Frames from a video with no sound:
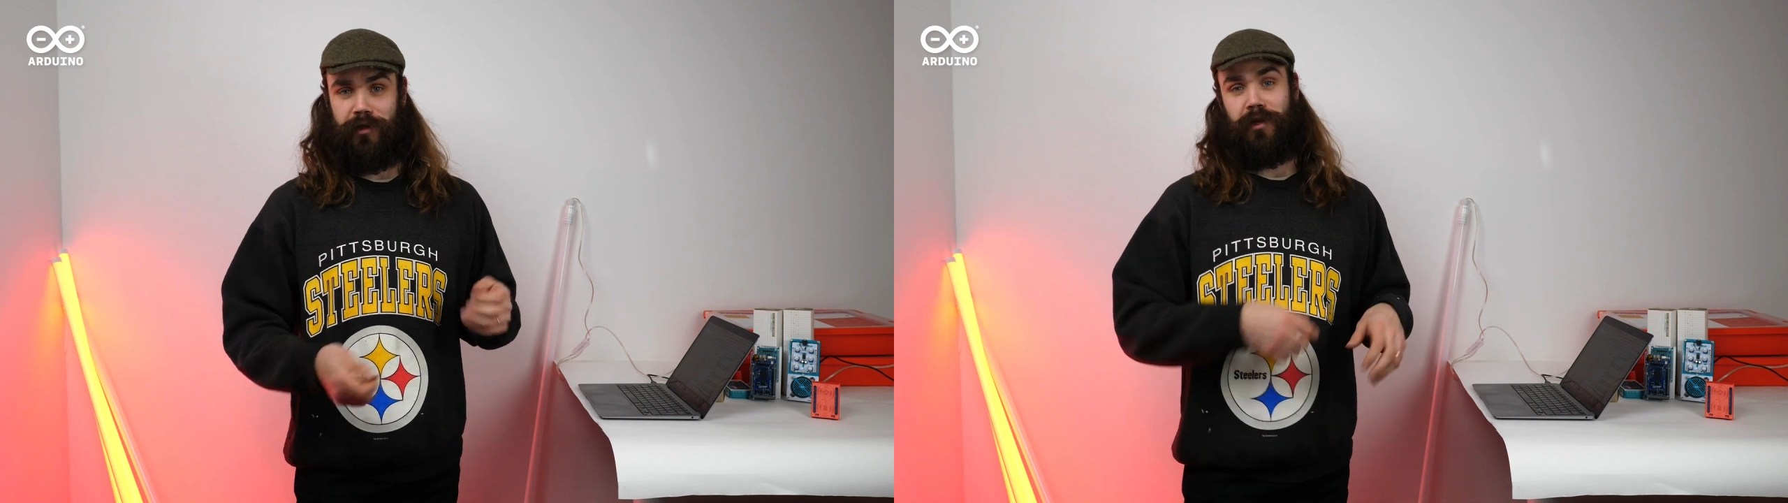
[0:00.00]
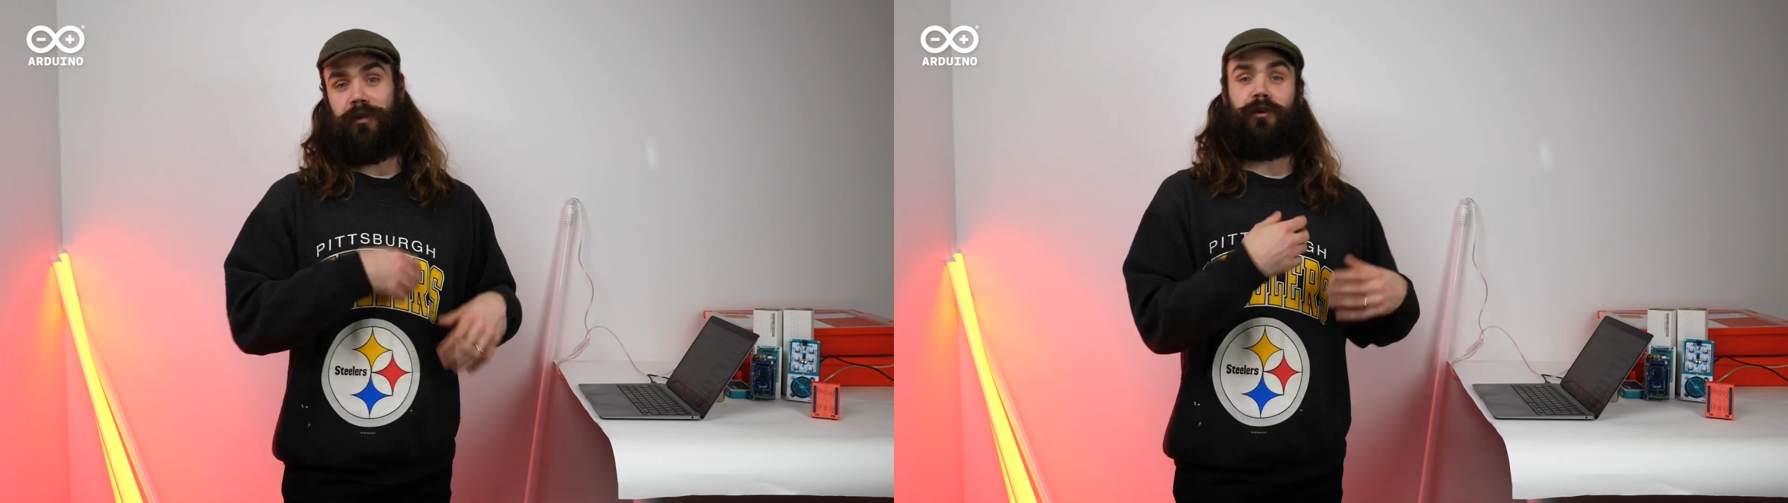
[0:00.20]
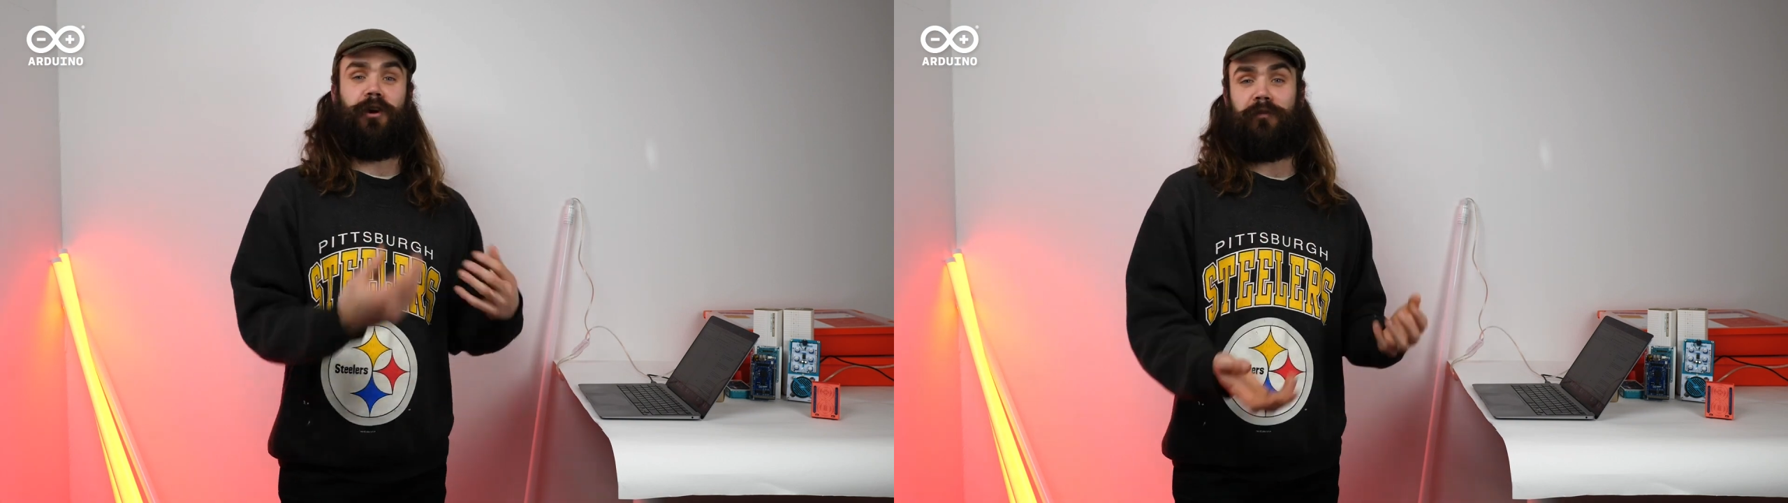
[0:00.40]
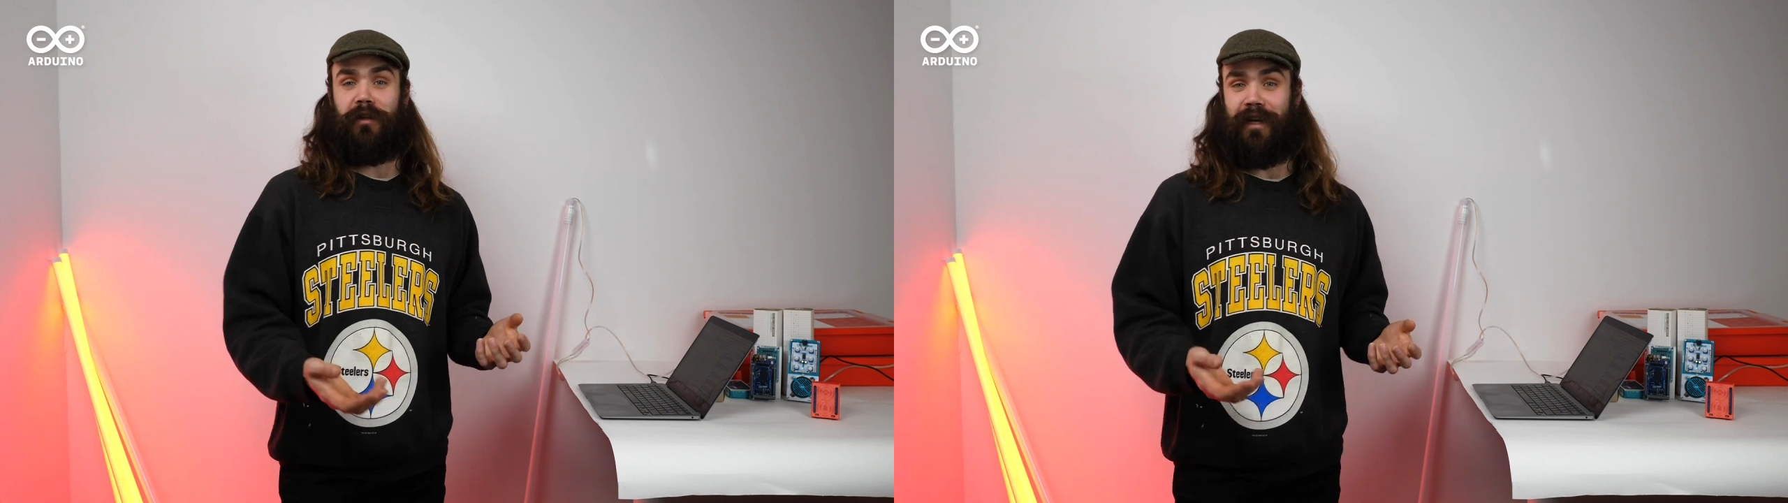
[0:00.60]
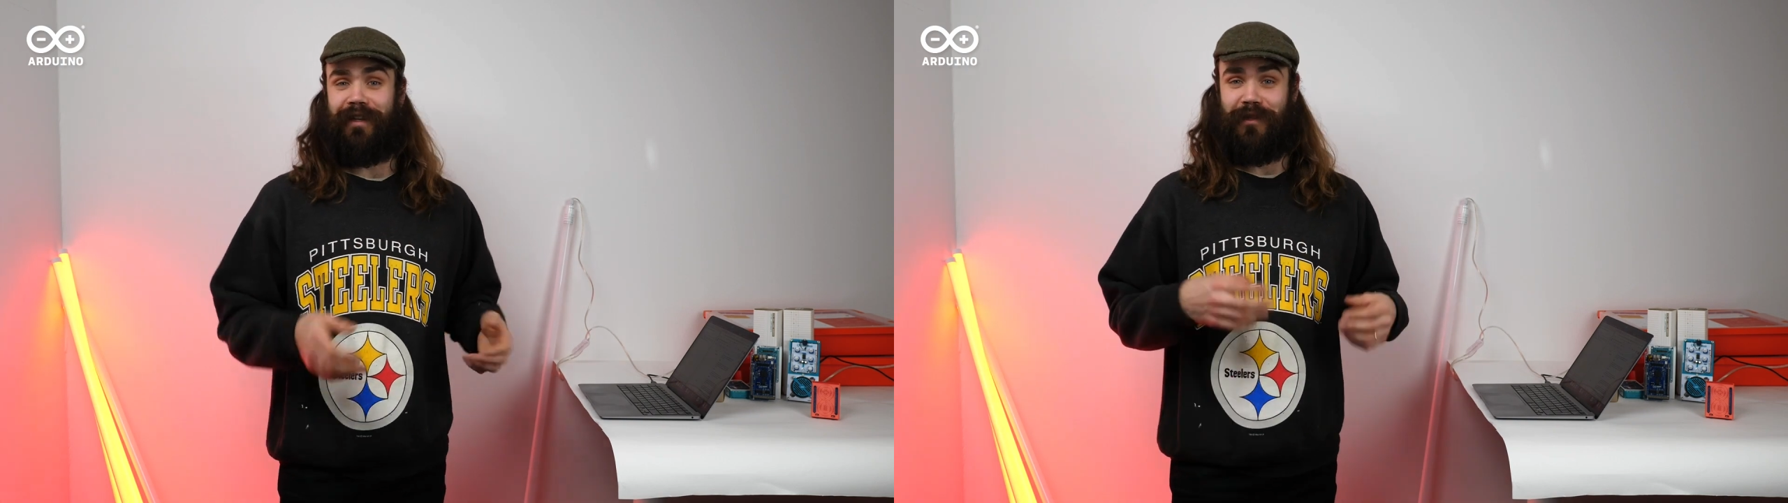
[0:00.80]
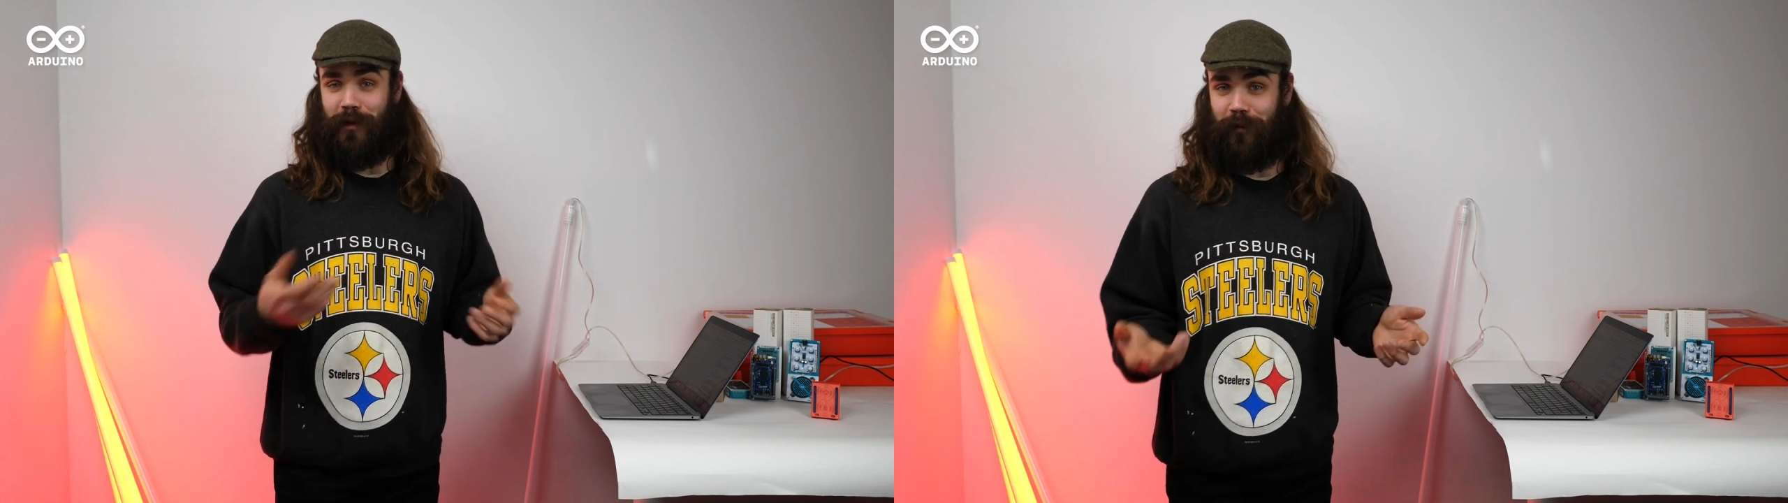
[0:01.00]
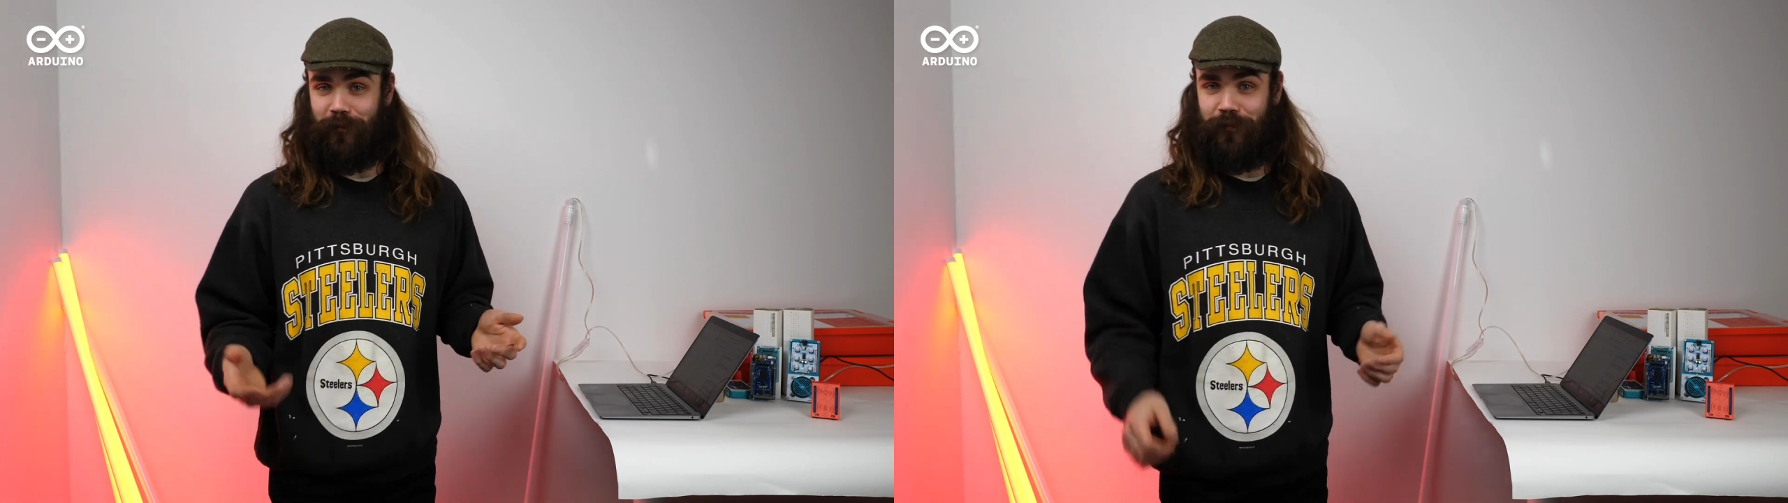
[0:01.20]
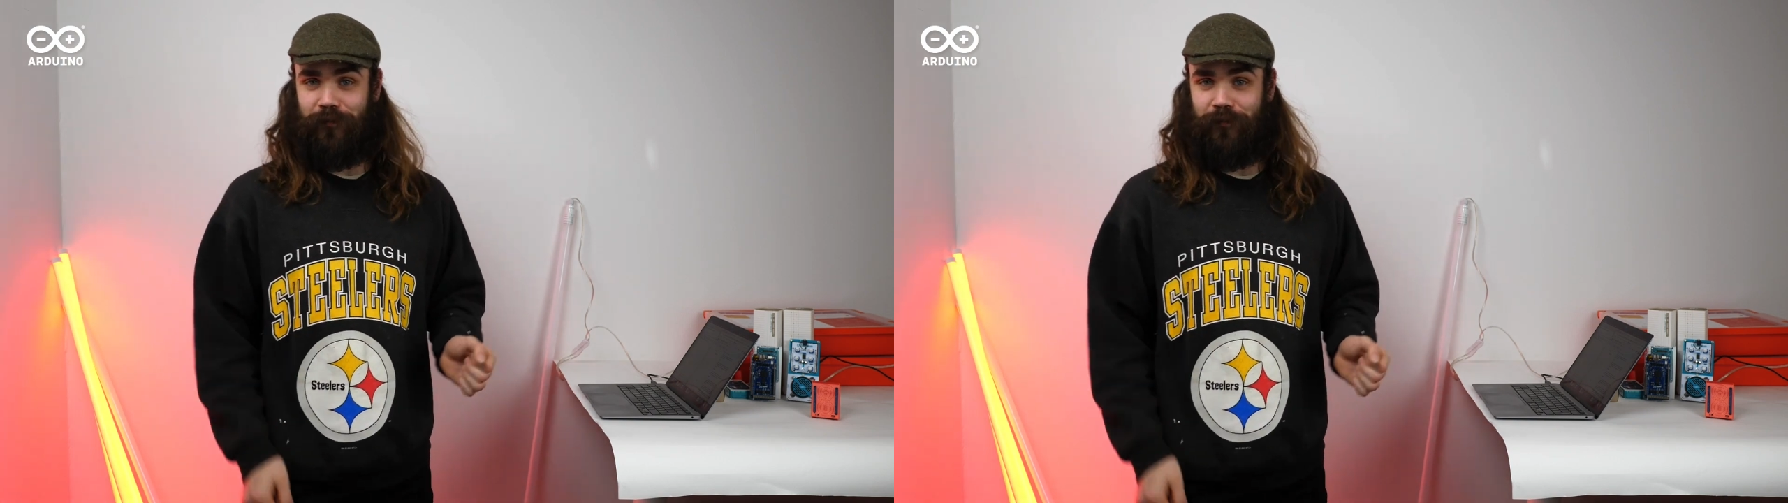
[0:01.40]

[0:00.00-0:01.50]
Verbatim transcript: it's going to turn off the light as well.